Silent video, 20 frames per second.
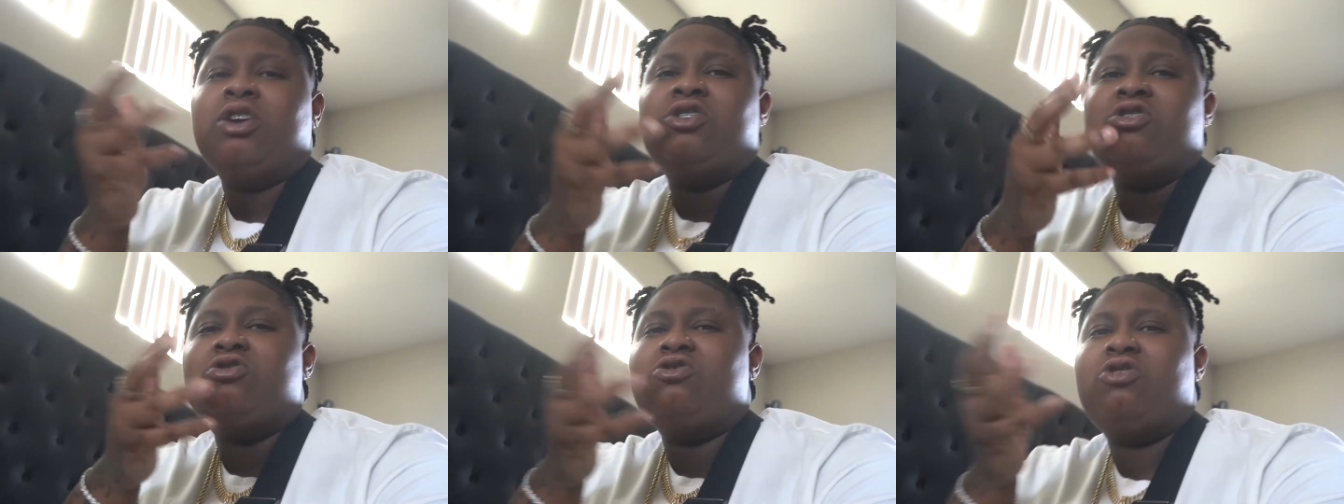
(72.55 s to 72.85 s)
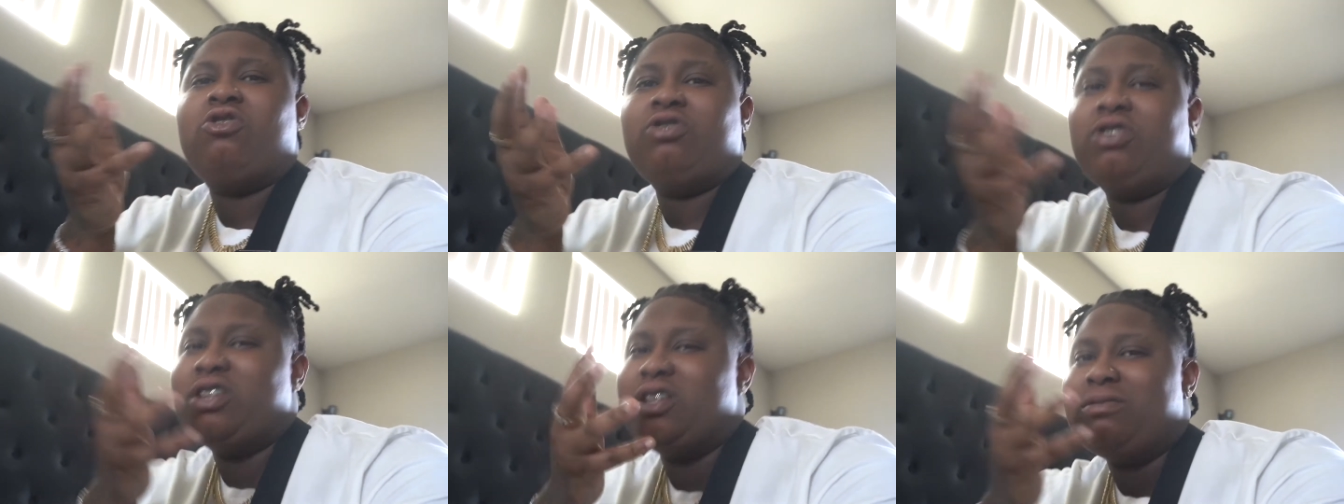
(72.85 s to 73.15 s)
you
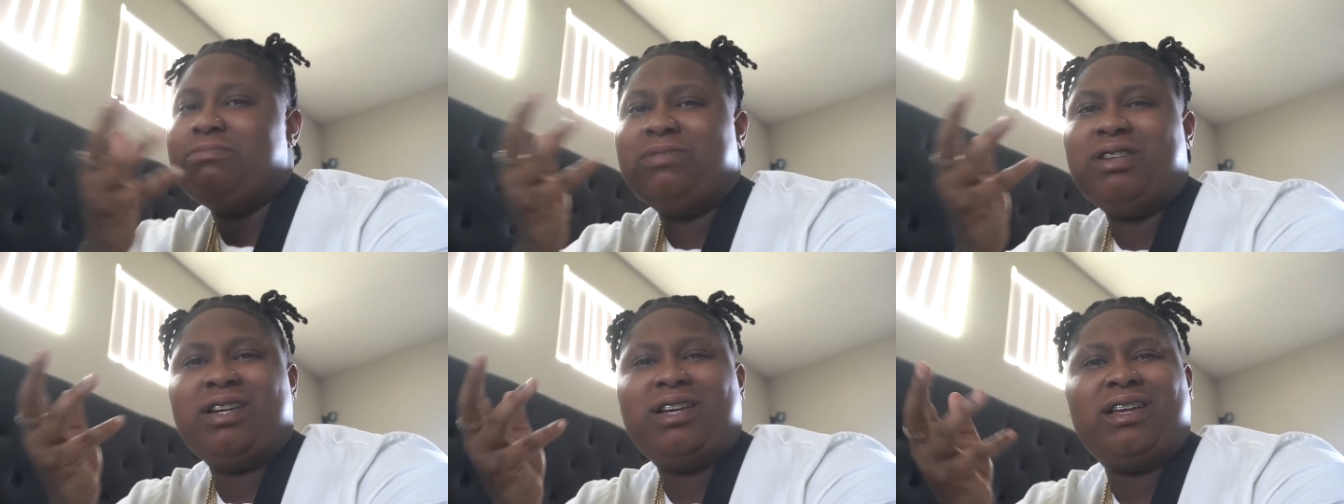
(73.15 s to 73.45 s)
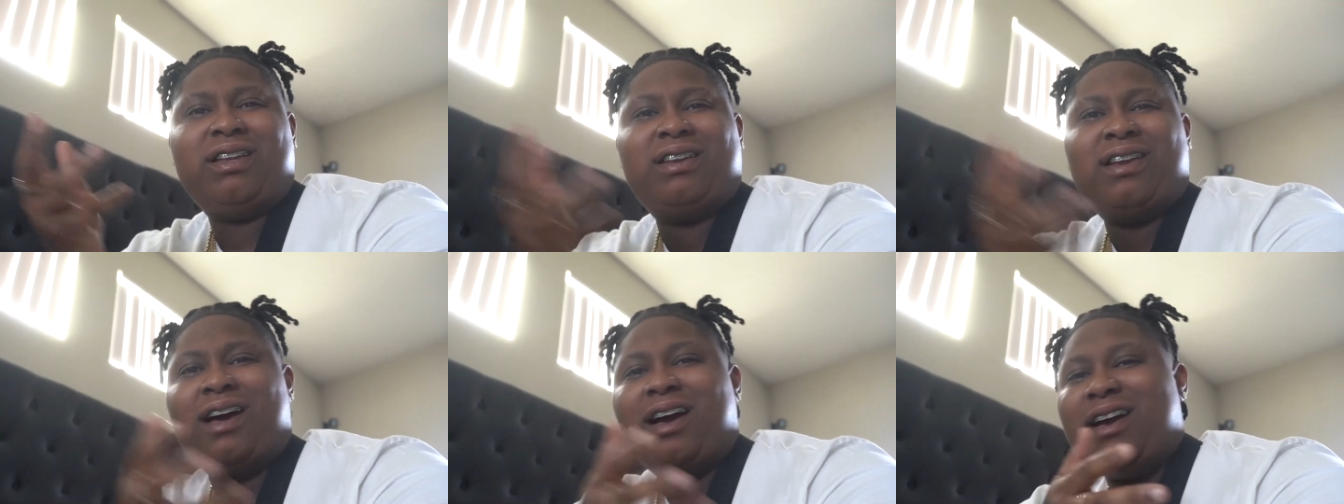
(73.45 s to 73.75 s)
know, get him
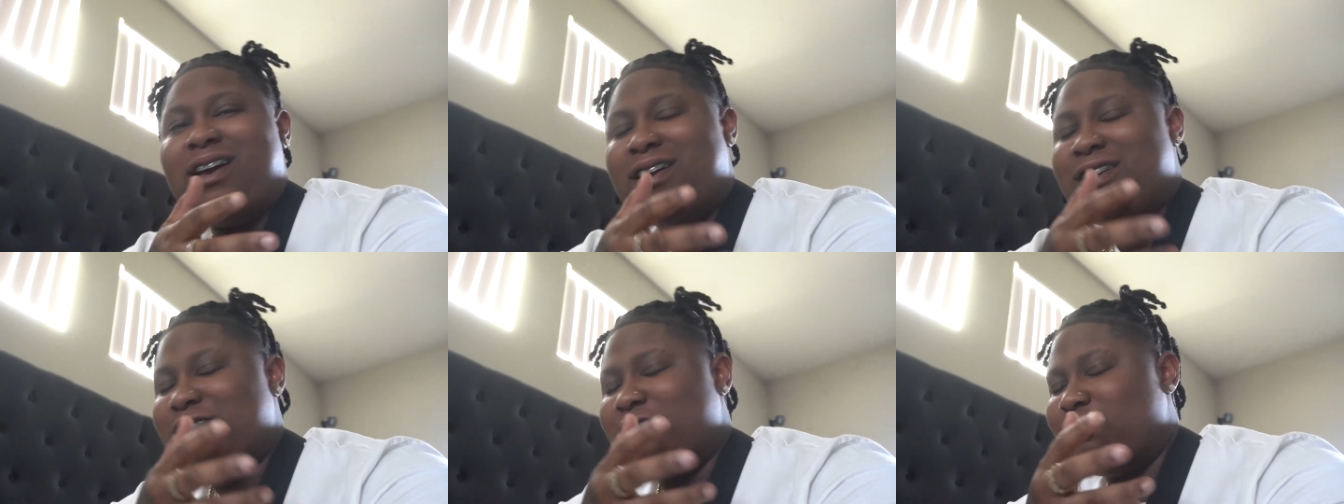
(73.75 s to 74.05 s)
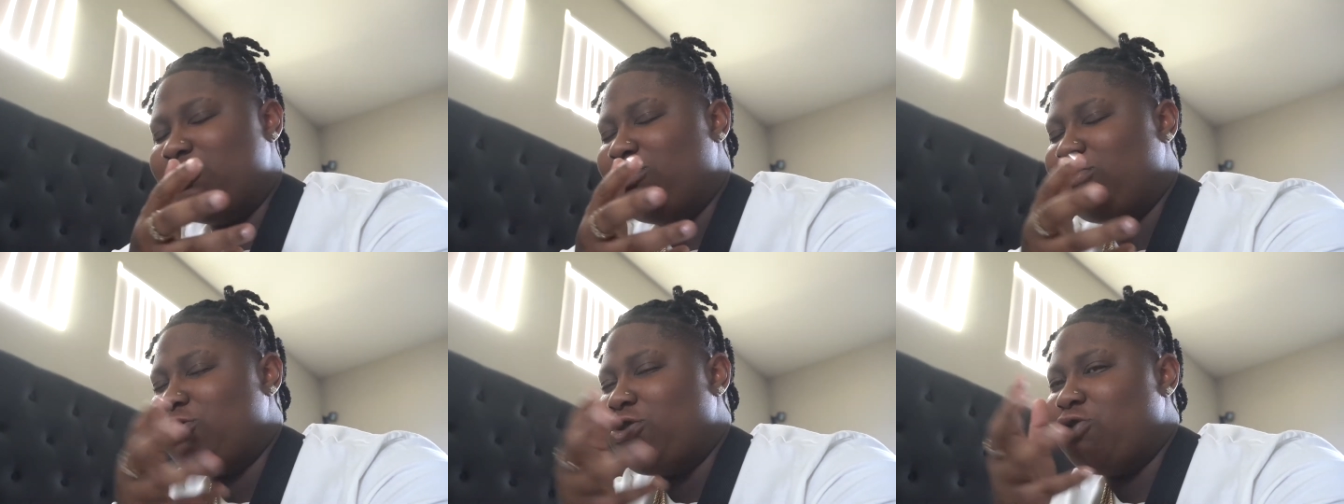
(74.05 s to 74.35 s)
looking
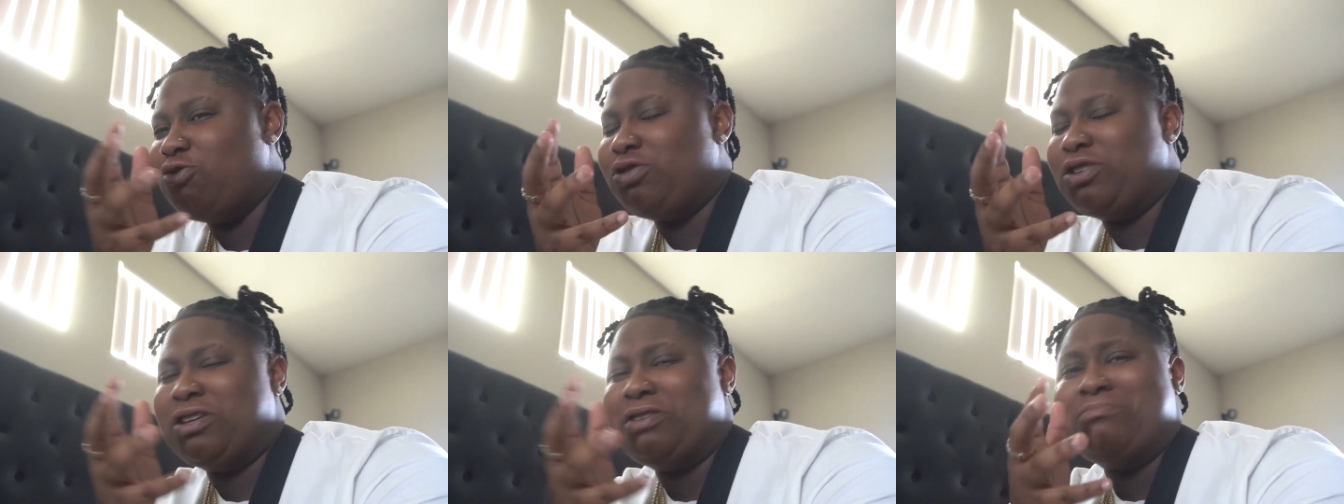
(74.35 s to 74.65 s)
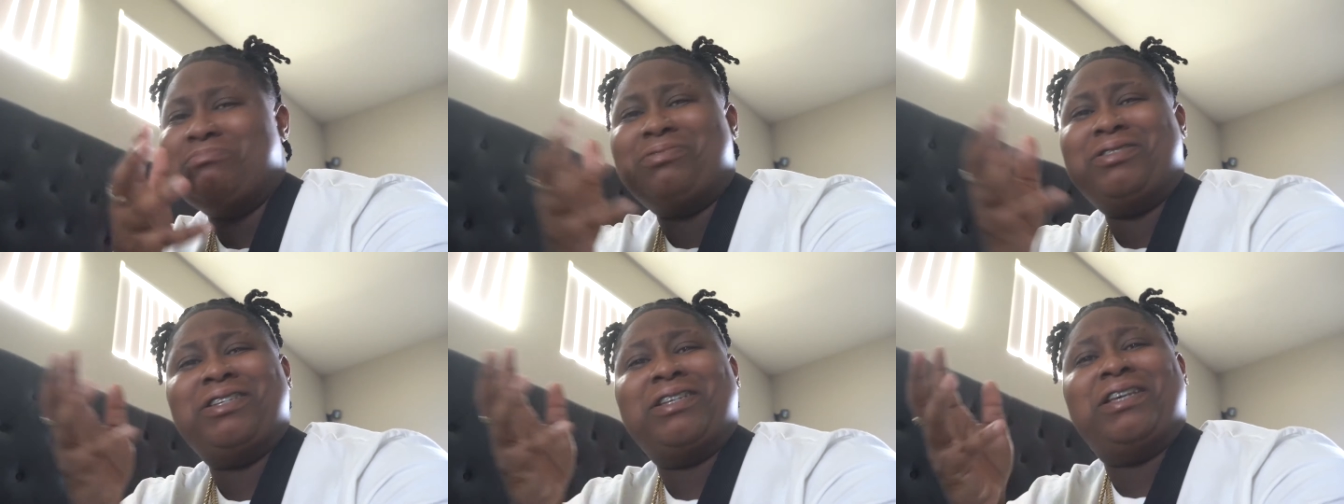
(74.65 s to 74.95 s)
nice, you know, get
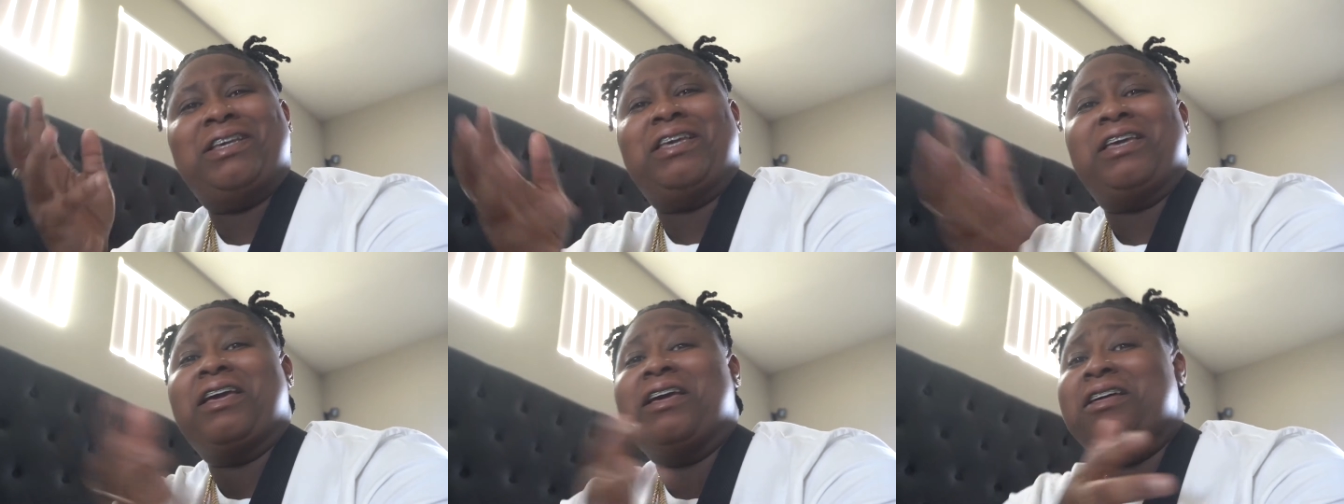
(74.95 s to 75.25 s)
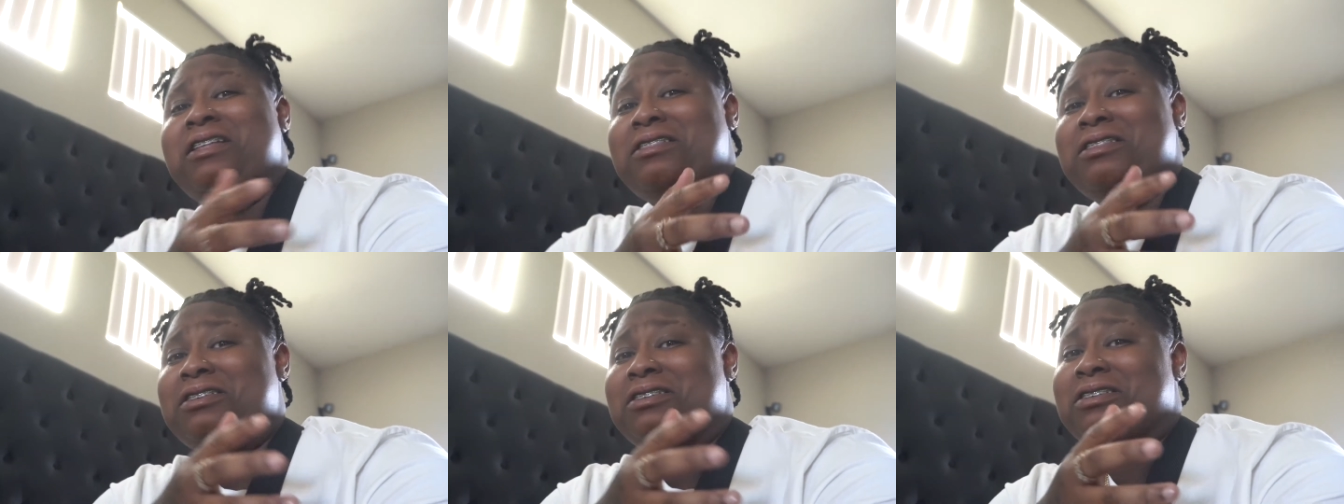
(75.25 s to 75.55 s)
him
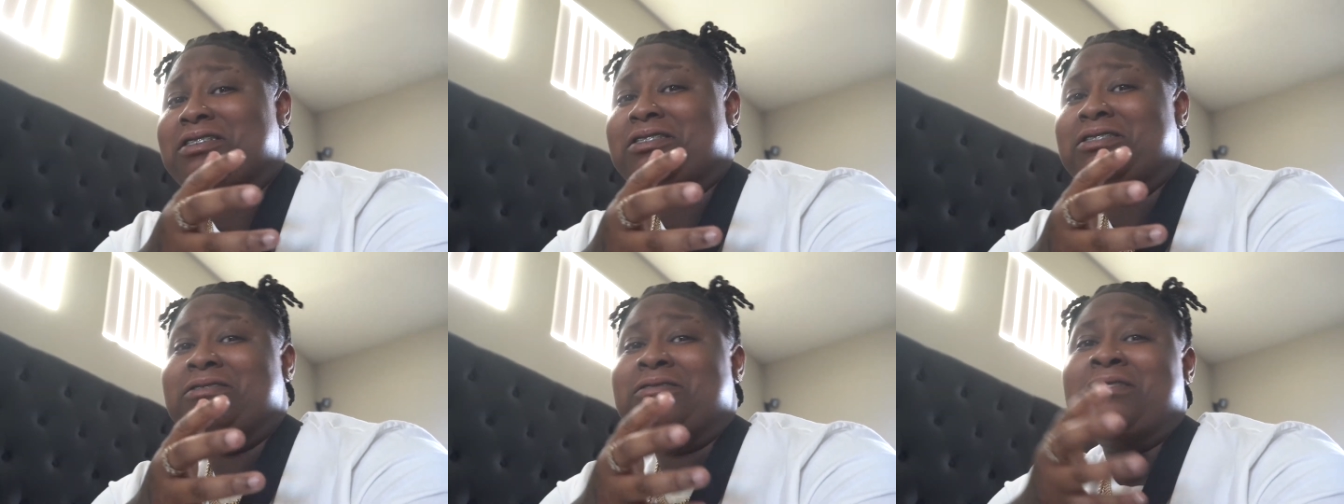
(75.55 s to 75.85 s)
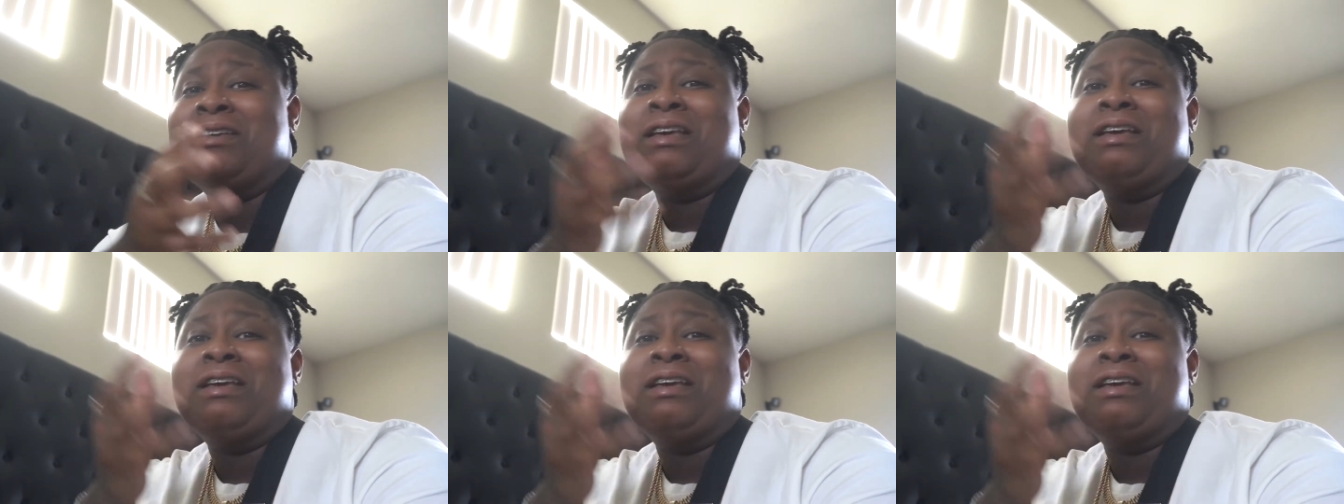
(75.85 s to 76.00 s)
together.